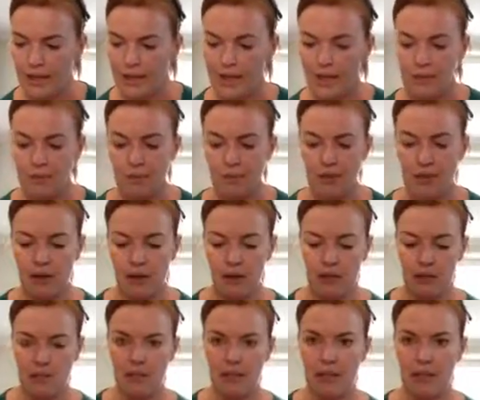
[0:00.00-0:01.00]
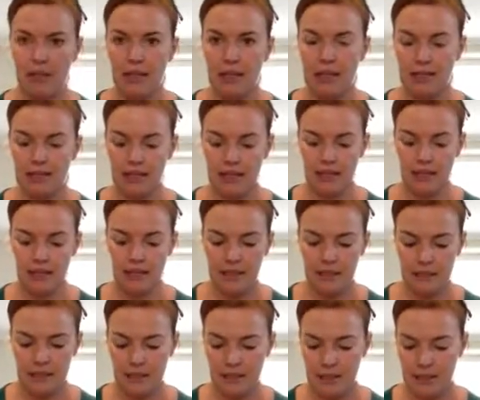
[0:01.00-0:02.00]
That's probably going to be
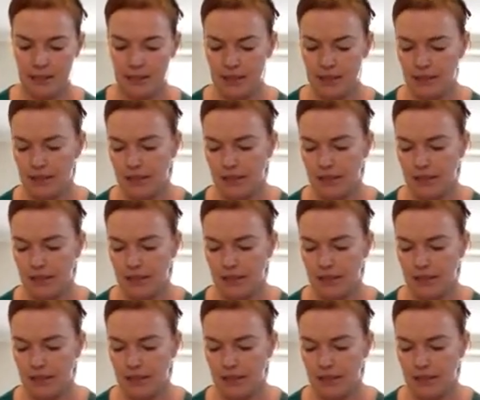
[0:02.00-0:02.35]
easiest,